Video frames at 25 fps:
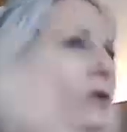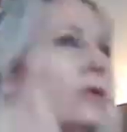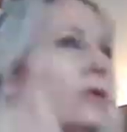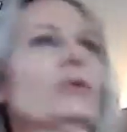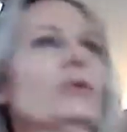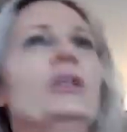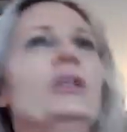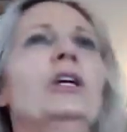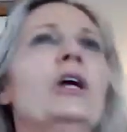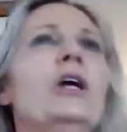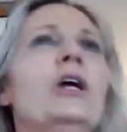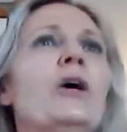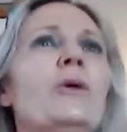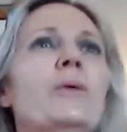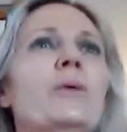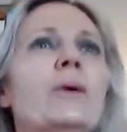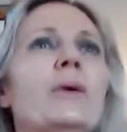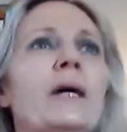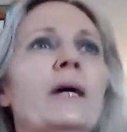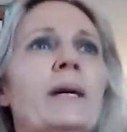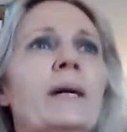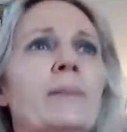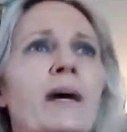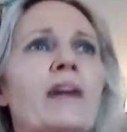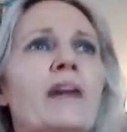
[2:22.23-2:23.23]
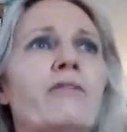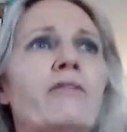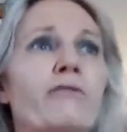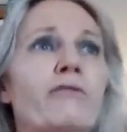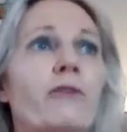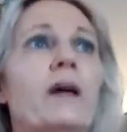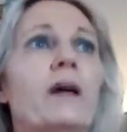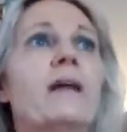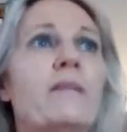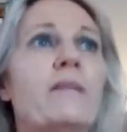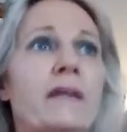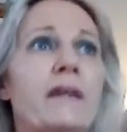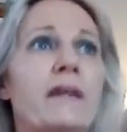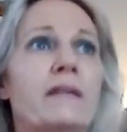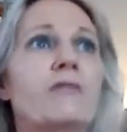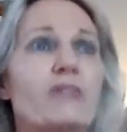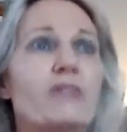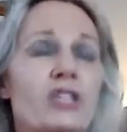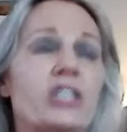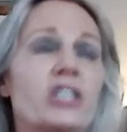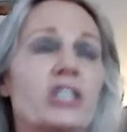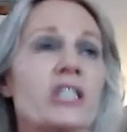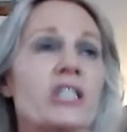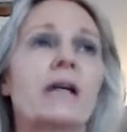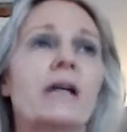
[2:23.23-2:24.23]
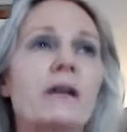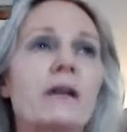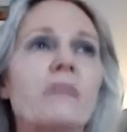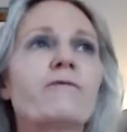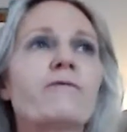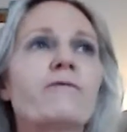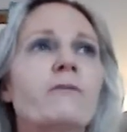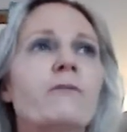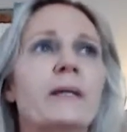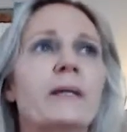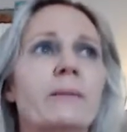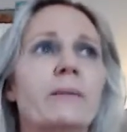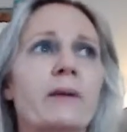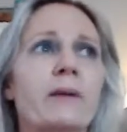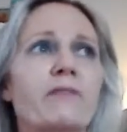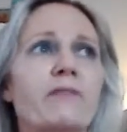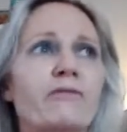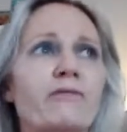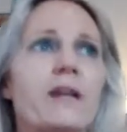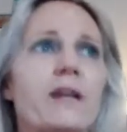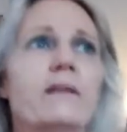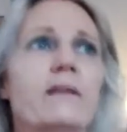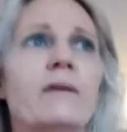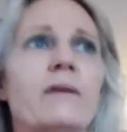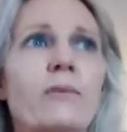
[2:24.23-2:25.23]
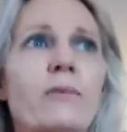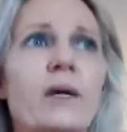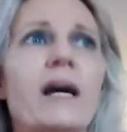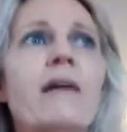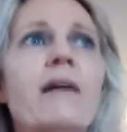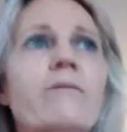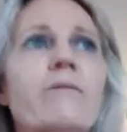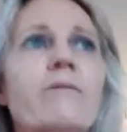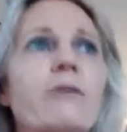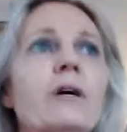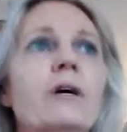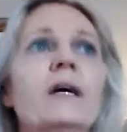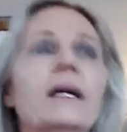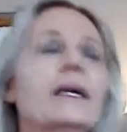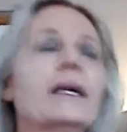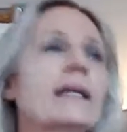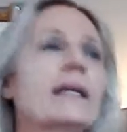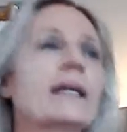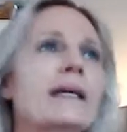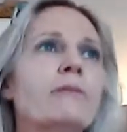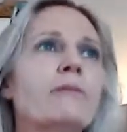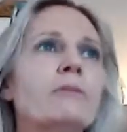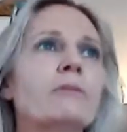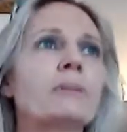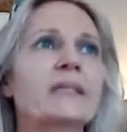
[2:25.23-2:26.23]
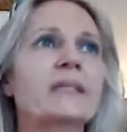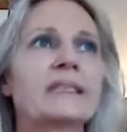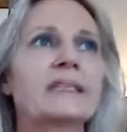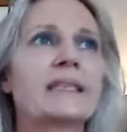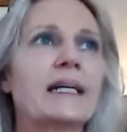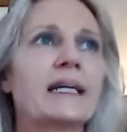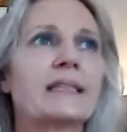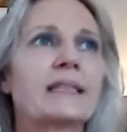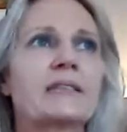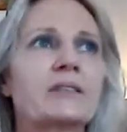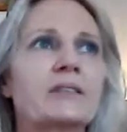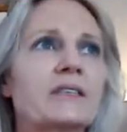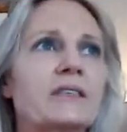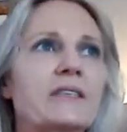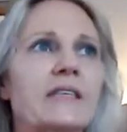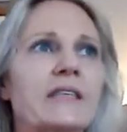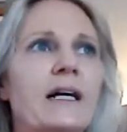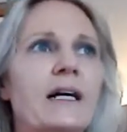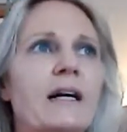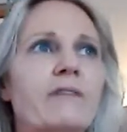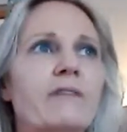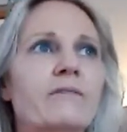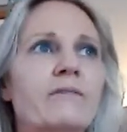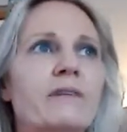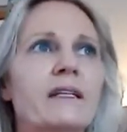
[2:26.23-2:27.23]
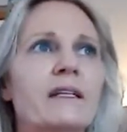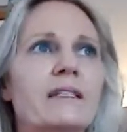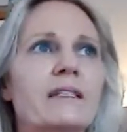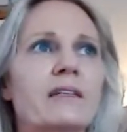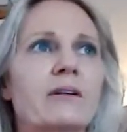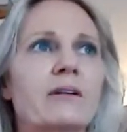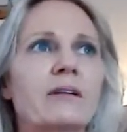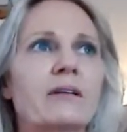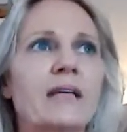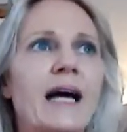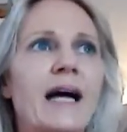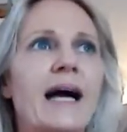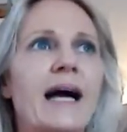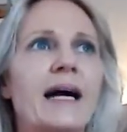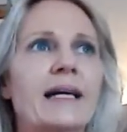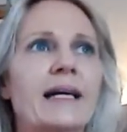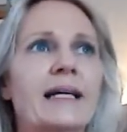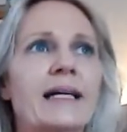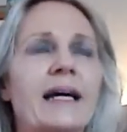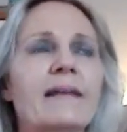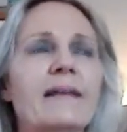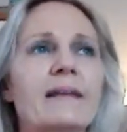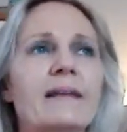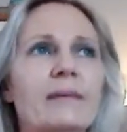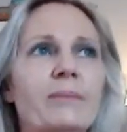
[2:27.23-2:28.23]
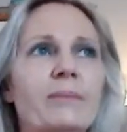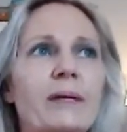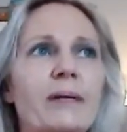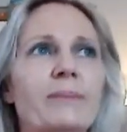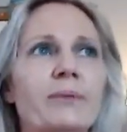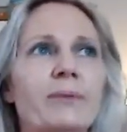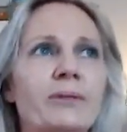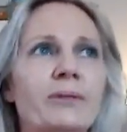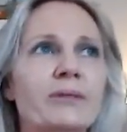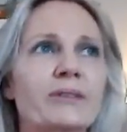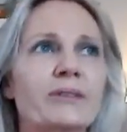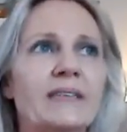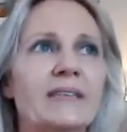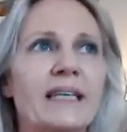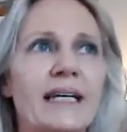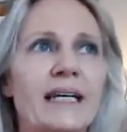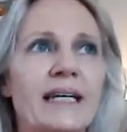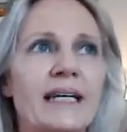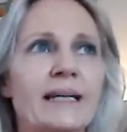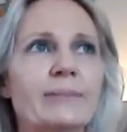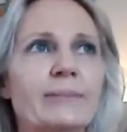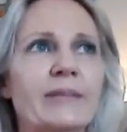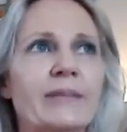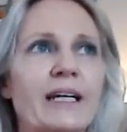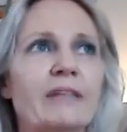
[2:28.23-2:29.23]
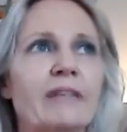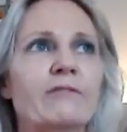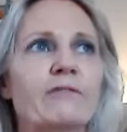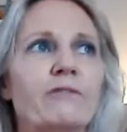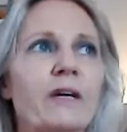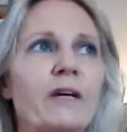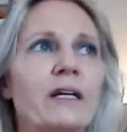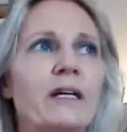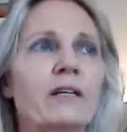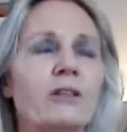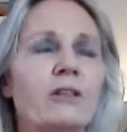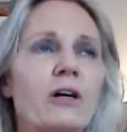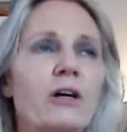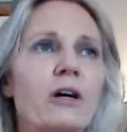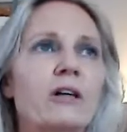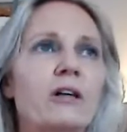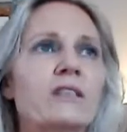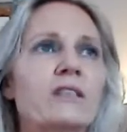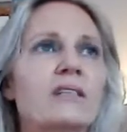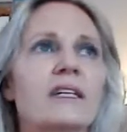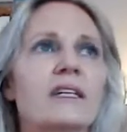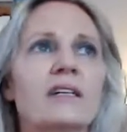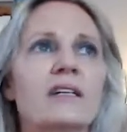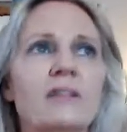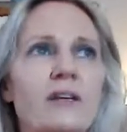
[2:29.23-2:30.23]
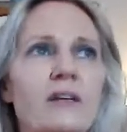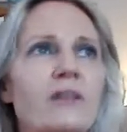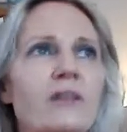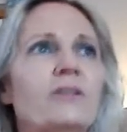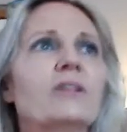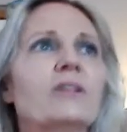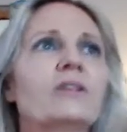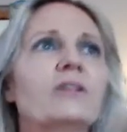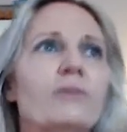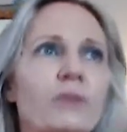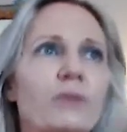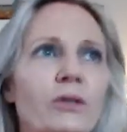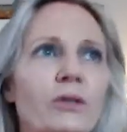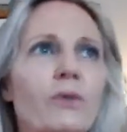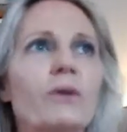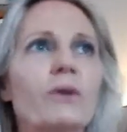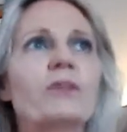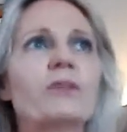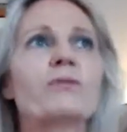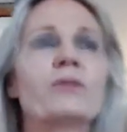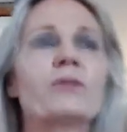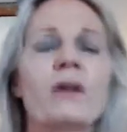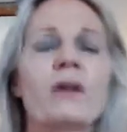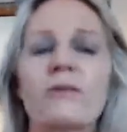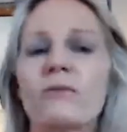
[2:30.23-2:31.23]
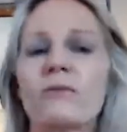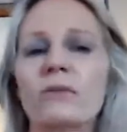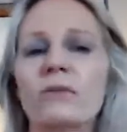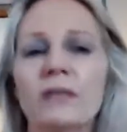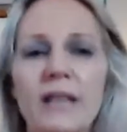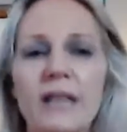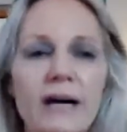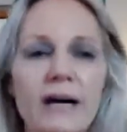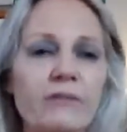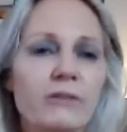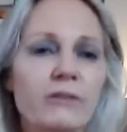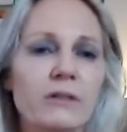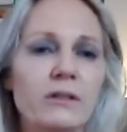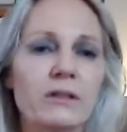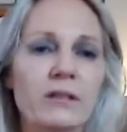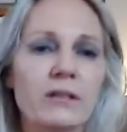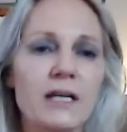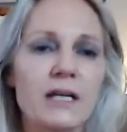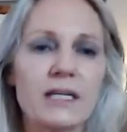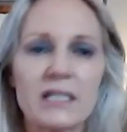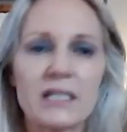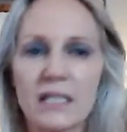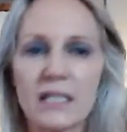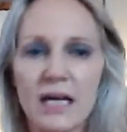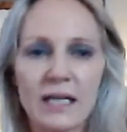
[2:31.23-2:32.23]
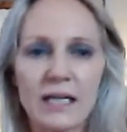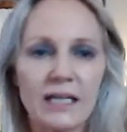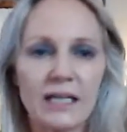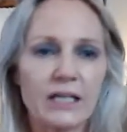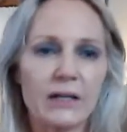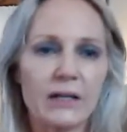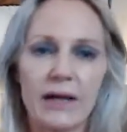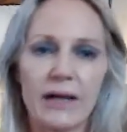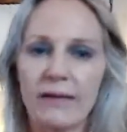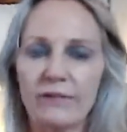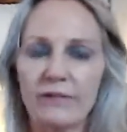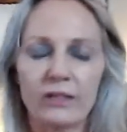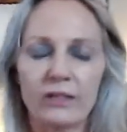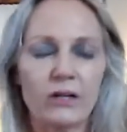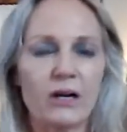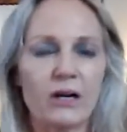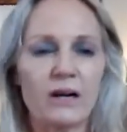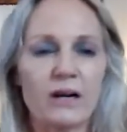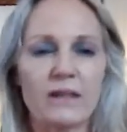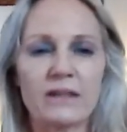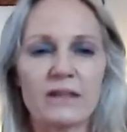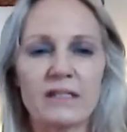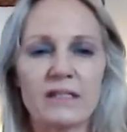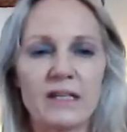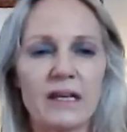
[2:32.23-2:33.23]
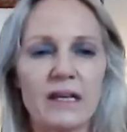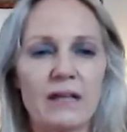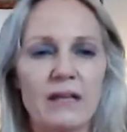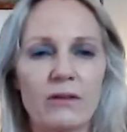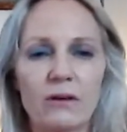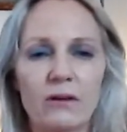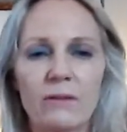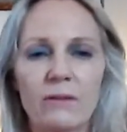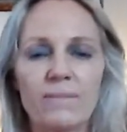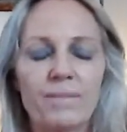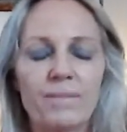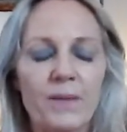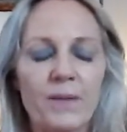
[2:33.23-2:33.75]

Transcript: am I afraid that there's just not enough for me? Am I afraid that whatever? Like, everybody's got their stuff. Is it lack? And then people who say, I'm not afraid at all. It's like, no, you're going to another level. It's not like you haven't gone to this either